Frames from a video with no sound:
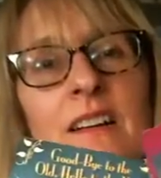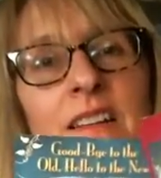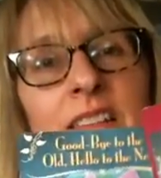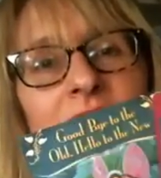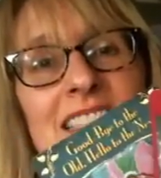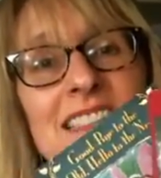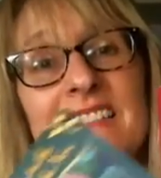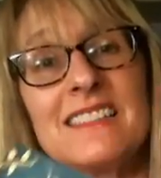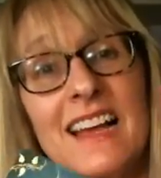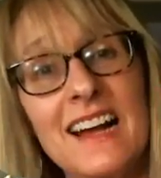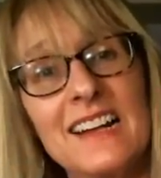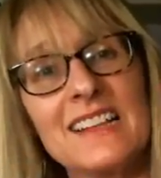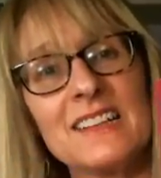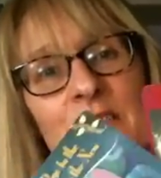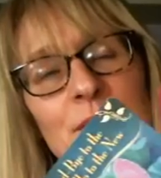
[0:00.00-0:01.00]
It's
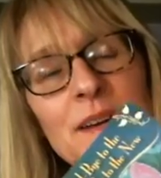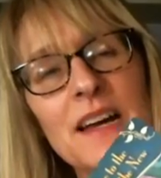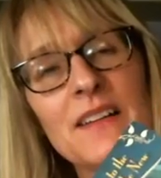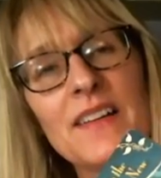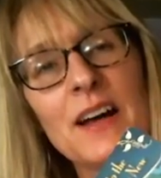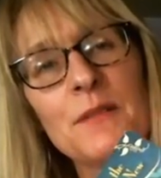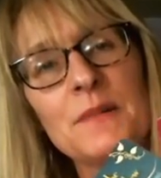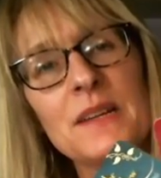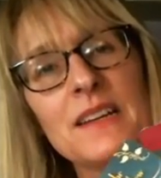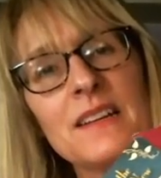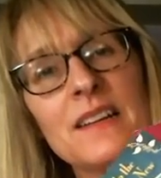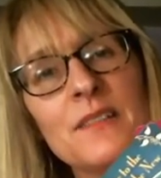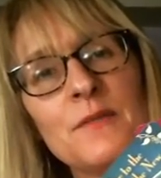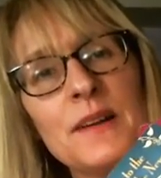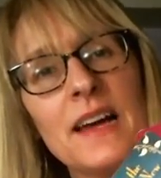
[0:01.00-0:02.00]
exactly what we have happening.
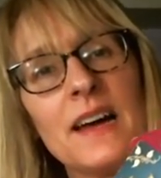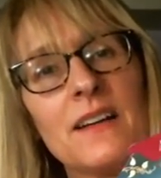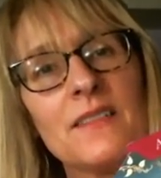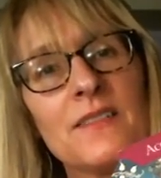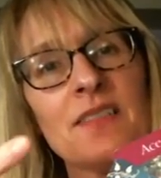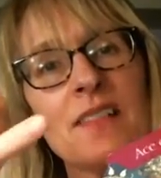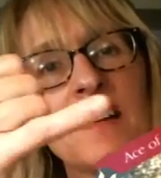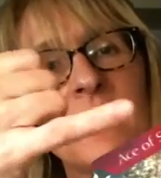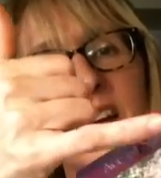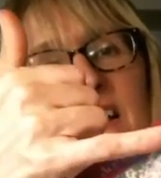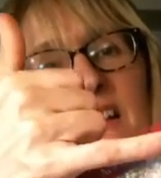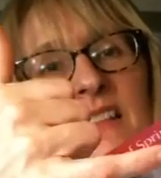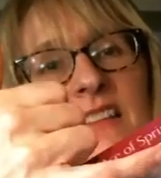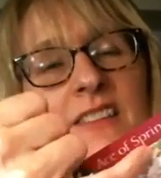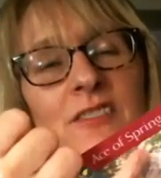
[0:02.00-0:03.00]
We have
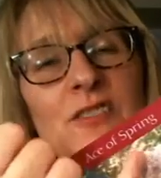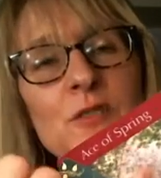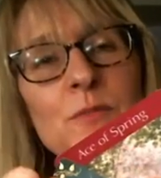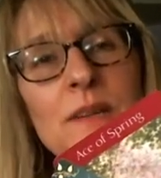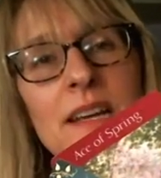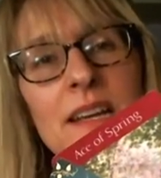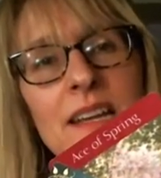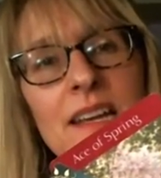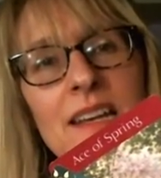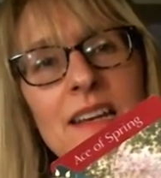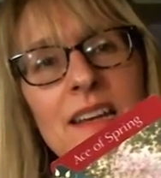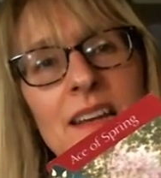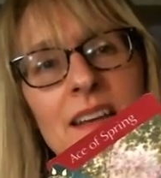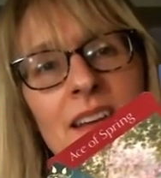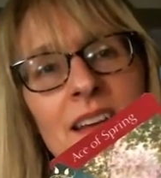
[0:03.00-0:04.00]
this new beginning,
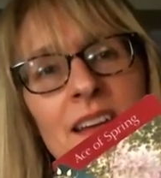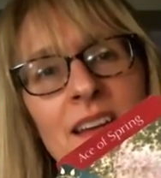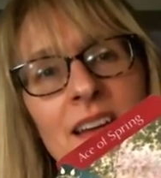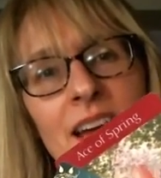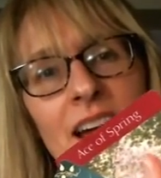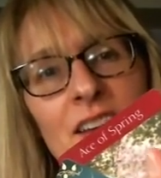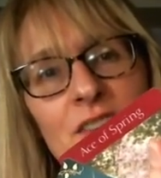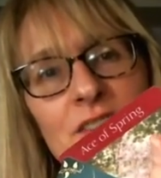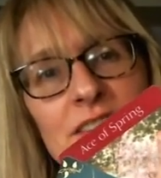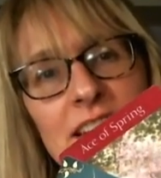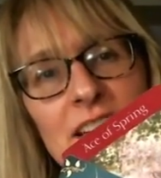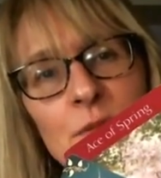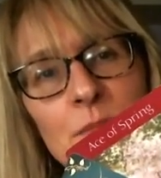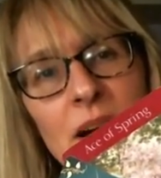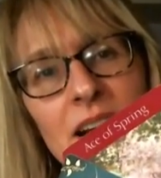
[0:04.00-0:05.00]
and you're saying
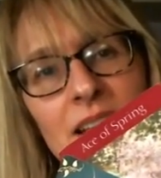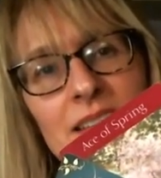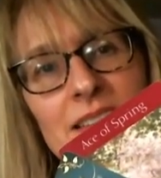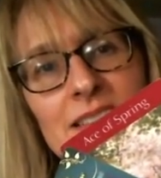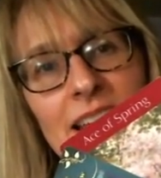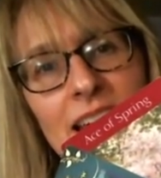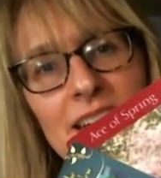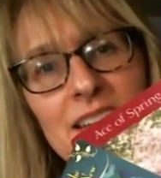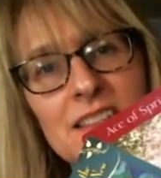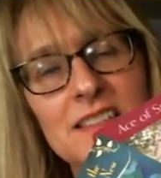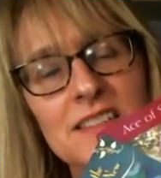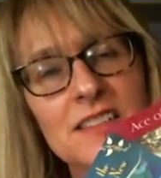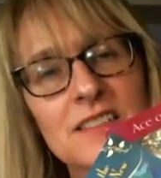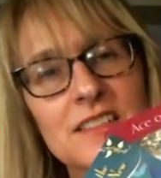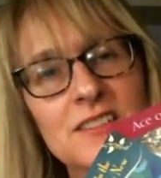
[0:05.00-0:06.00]
goodbye to the sadness.
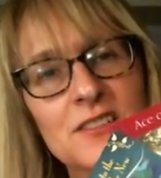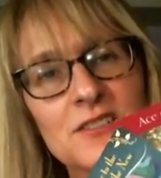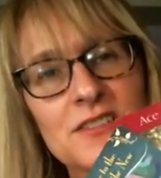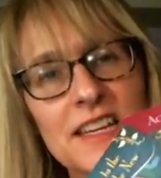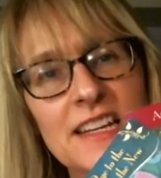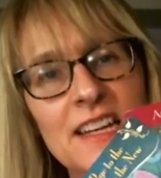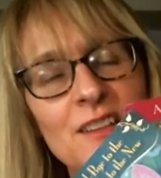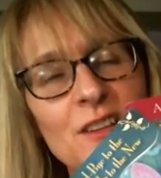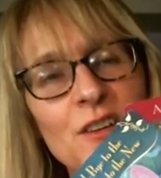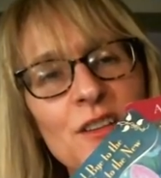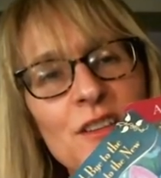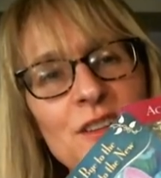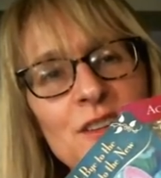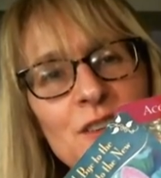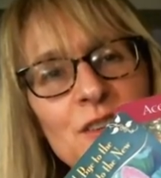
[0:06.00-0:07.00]
So you're saying hello to
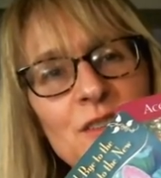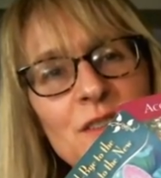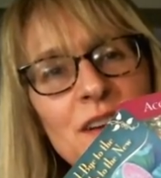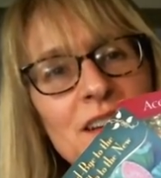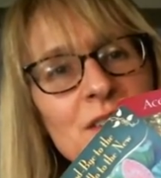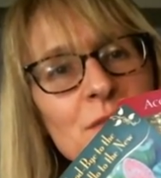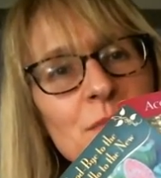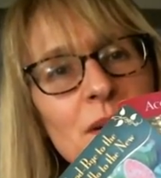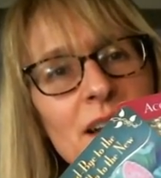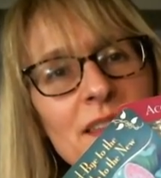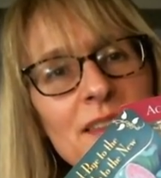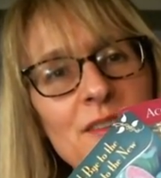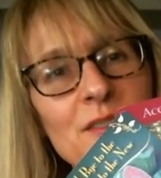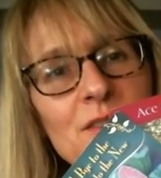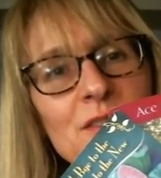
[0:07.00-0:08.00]
the new and goodbye to
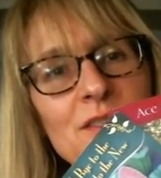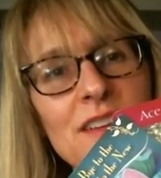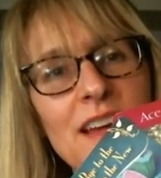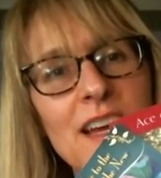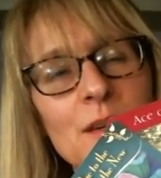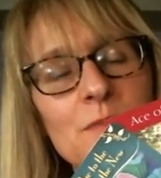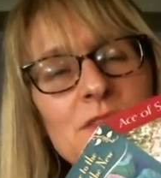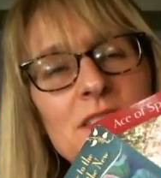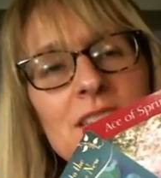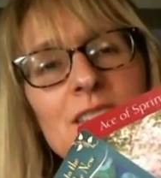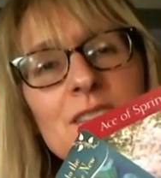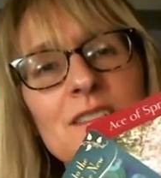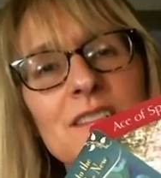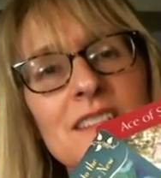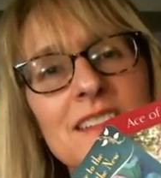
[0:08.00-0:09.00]
the old.
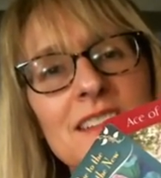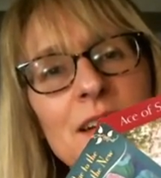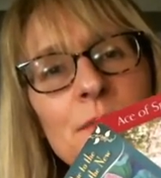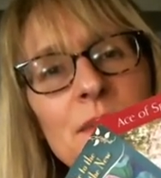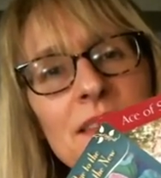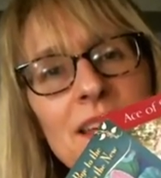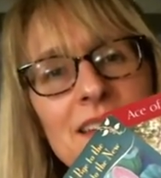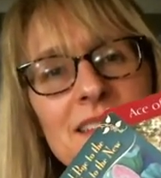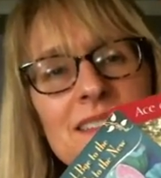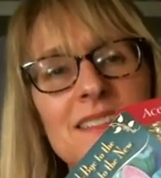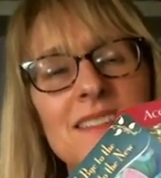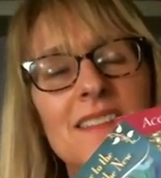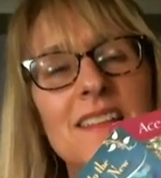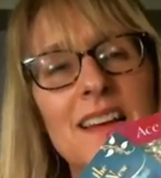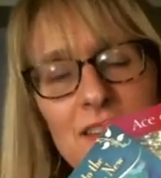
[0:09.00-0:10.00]
Absolutely. I mean, that,
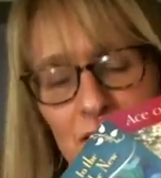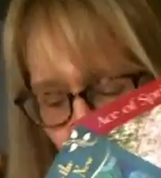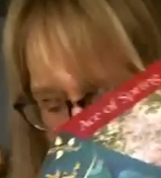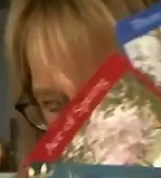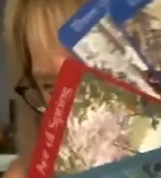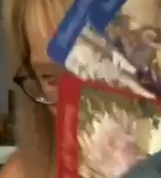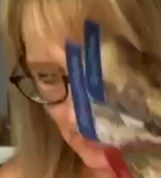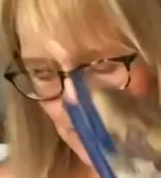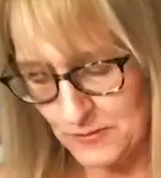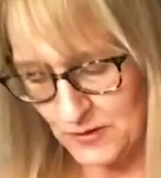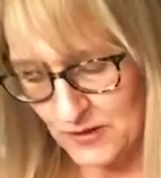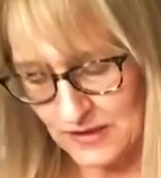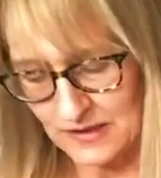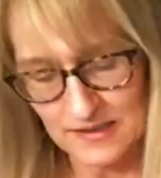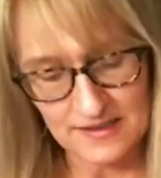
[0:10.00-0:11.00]
that couldn't be any more
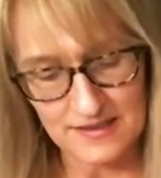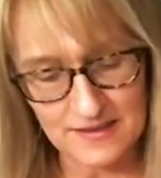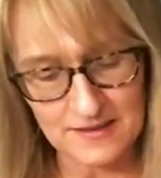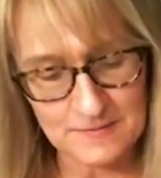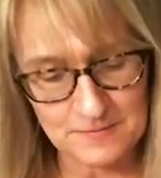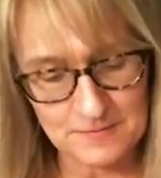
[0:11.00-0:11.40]
clear.